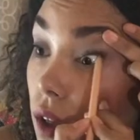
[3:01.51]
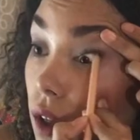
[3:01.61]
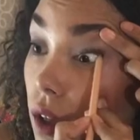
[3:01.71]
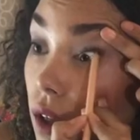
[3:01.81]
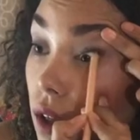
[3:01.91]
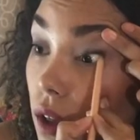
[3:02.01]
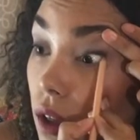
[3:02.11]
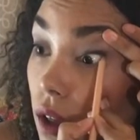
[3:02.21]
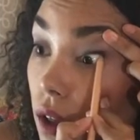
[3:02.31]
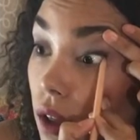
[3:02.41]

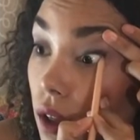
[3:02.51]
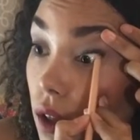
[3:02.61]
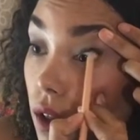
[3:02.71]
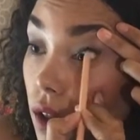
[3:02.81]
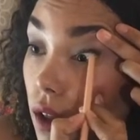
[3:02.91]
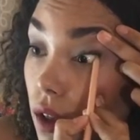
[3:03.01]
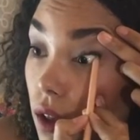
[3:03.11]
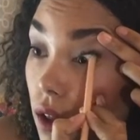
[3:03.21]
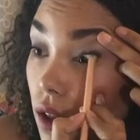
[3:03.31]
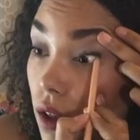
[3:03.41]

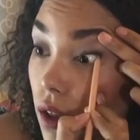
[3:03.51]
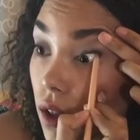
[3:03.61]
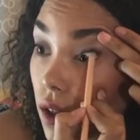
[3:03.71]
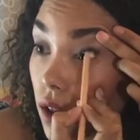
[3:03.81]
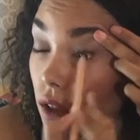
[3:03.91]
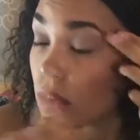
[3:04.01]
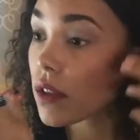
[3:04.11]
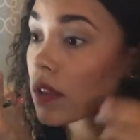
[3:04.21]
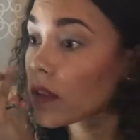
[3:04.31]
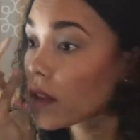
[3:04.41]

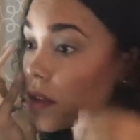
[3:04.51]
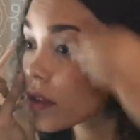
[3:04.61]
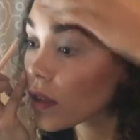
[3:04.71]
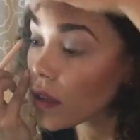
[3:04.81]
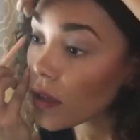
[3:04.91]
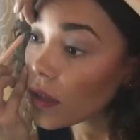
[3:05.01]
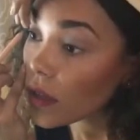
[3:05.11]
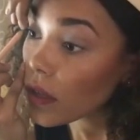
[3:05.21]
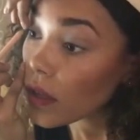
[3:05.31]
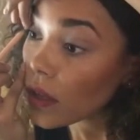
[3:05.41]

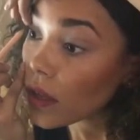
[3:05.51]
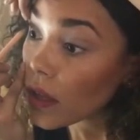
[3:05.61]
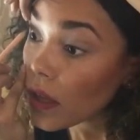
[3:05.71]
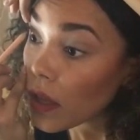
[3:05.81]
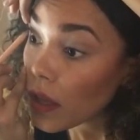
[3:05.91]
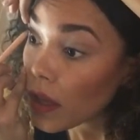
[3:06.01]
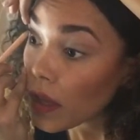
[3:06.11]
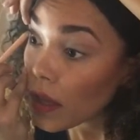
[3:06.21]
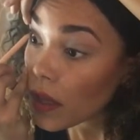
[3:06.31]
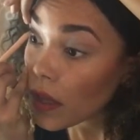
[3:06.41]

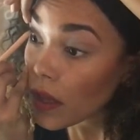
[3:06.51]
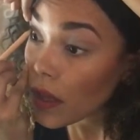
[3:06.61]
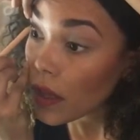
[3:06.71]
Nothing is said.